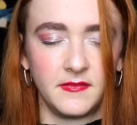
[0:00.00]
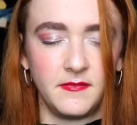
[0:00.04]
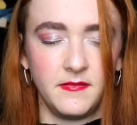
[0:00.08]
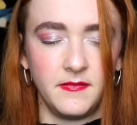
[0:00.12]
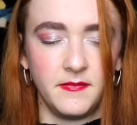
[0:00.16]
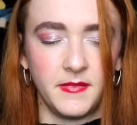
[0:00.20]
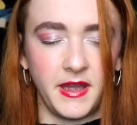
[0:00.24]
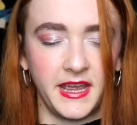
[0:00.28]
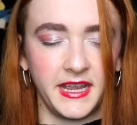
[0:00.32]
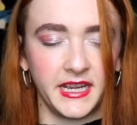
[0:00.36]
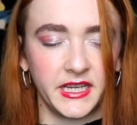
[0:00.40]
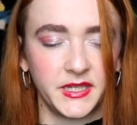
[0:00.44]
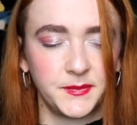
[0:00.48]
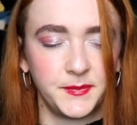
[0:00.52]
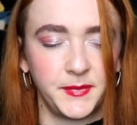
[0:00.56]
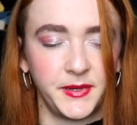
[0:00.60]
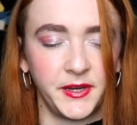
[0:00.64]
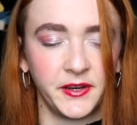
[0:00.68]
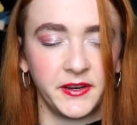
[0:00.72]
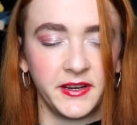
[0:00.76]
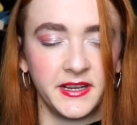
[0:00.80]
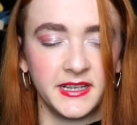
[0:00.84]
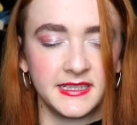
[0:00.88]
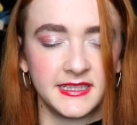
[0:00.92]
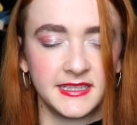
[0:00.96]
my
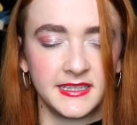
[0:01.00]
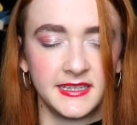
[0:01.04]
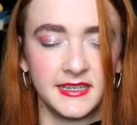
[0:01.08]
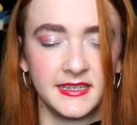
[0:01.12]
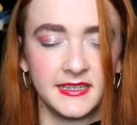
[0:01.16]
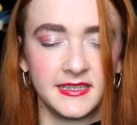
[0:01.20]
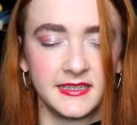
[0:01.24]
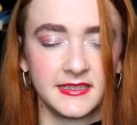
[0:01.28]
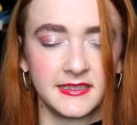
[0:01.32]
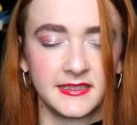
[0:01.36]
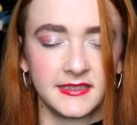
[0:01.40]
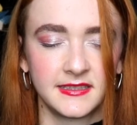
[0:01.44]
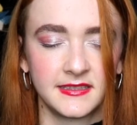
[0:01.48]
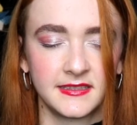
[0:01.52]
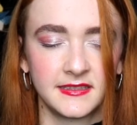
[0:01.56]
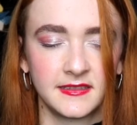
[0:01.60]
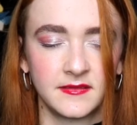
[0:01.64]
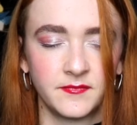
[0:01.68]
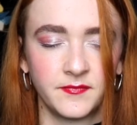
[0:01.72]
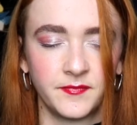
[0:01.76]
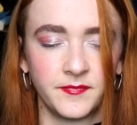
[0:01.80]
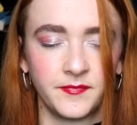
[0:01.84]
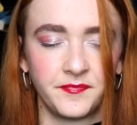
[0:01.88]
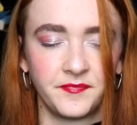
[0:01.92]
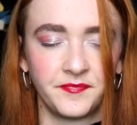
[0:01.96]
experiences,
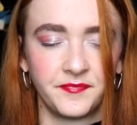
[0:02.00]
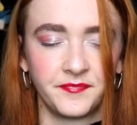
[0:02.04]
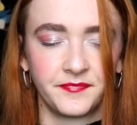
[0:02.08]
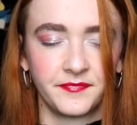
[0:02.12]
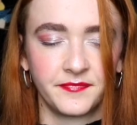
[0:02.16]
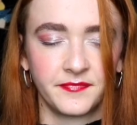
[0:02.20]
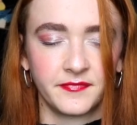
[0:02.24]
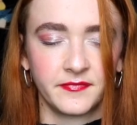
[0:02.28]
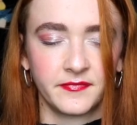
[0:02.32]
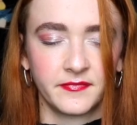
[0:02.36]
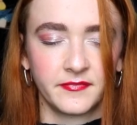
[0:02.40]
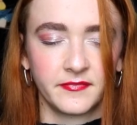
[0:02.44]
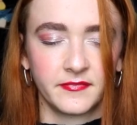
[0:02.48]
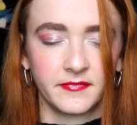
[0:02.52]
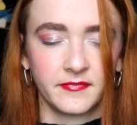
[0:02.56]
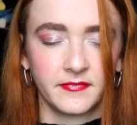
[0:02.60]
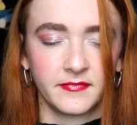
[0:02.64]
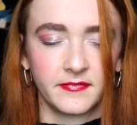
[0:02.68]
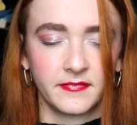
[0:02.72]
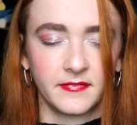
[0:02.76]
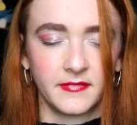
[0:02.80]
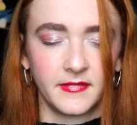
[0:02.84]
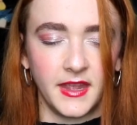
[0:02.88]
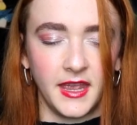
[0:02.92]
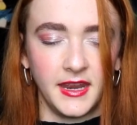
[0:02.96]

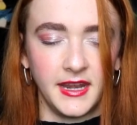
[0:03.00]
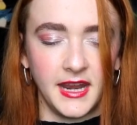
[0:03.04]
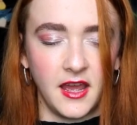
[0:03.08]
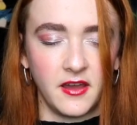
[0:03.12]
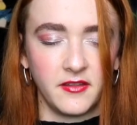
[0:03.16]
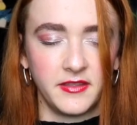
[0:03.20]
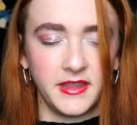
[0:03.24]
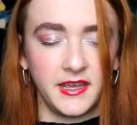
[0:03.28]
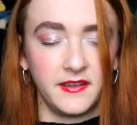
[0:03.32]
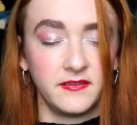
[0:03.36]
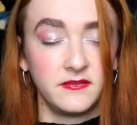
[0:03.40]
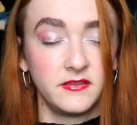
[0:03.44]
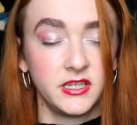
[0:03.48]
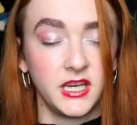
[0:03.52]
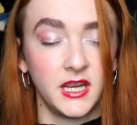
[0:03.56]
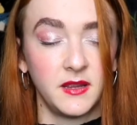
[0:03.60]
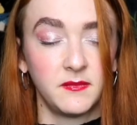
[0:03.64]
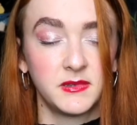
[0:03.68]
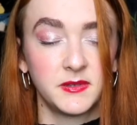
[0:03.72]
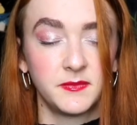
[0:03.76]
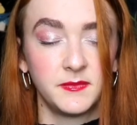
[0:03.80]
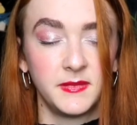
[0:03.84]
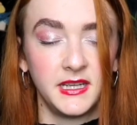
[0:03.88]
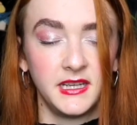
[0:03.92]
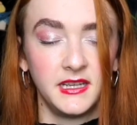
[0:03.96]
and how they've
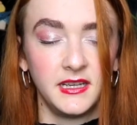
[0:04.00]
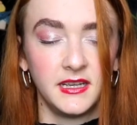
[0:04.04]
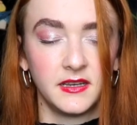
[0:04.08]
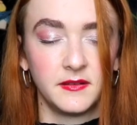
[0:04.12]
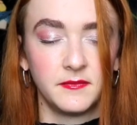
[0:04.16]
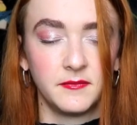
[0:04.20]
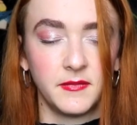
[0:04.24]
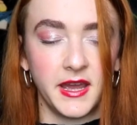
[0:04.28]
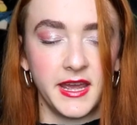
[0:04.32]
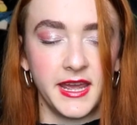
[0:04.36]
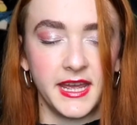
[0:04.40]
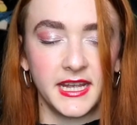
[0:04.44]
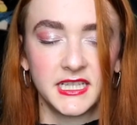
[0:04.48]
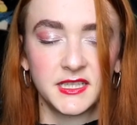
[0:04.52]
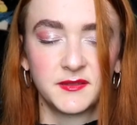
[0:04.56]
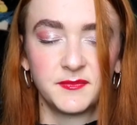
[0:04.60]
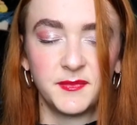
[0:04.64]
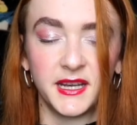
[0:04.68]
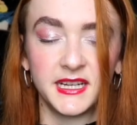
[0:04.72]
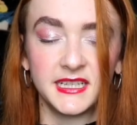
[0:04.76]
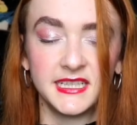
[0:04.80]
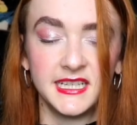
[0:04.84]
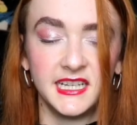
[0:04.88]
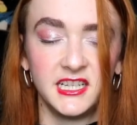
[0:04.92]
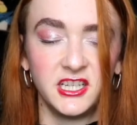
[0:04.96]
shaped me and my
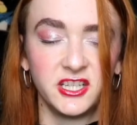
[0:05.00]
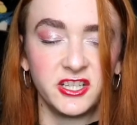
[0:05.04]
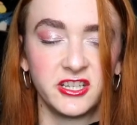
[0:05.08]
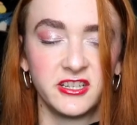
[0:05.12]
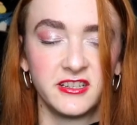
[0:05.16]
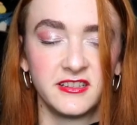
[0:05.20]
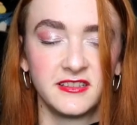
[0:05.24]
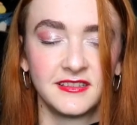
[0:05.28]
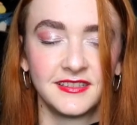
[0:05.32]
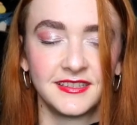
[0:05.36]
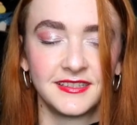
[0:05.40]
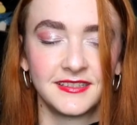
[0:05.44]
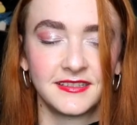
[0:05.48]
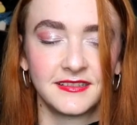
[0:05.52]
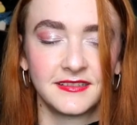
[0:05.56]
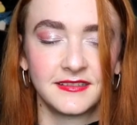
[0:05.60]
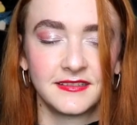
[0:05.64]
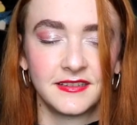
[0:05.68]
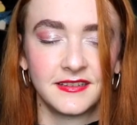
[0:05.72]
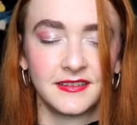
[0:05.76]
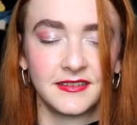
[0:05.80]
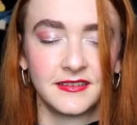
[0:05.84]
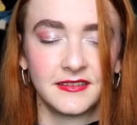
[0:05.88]
expectations.